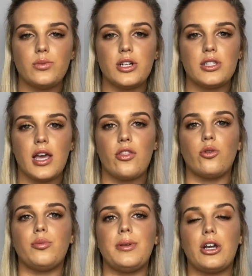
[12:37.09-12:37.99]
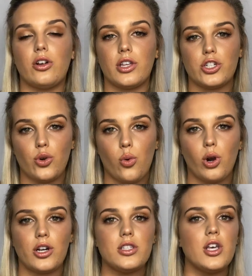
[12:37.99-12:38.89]
whereas the other one will be curling
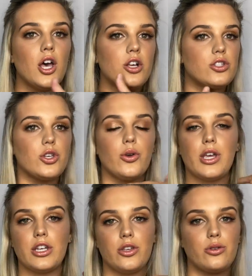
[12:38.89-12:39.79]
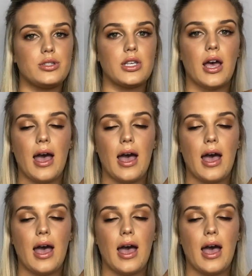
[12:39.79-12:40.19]
towards. So you can use